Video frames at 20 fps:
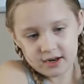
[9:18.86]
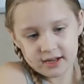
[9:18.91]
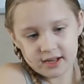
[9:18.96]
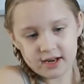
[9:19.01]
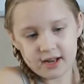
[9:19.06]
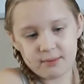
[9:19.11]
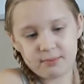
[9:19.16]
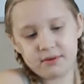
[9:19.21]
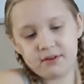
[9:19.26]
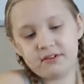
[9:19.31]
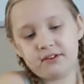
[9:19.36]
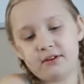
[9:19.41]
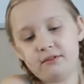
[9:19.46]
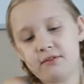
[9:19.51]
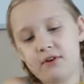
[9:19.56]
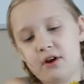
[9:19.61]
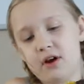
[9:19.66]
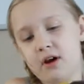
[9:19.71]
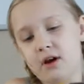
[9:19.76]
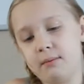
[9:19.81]
Can I please have
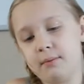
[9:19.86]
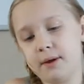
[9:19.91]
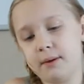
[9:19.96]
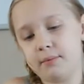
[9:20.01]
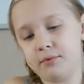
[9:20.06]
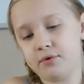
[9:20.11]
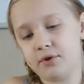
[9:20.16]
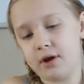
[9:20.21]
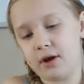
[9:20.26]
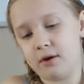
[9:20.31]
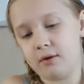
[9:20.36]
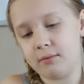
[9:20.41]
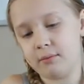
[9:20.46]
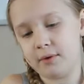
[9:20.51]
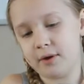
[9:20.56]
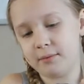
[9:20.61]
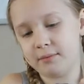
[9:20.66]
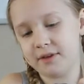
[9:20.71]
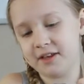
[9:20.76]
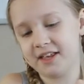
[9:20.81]
a paper towel,
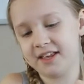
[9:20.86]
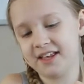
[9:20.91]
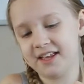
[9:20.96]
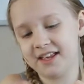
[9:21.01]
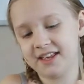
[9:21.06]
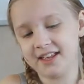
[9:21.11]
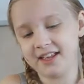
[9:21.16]
Mommy?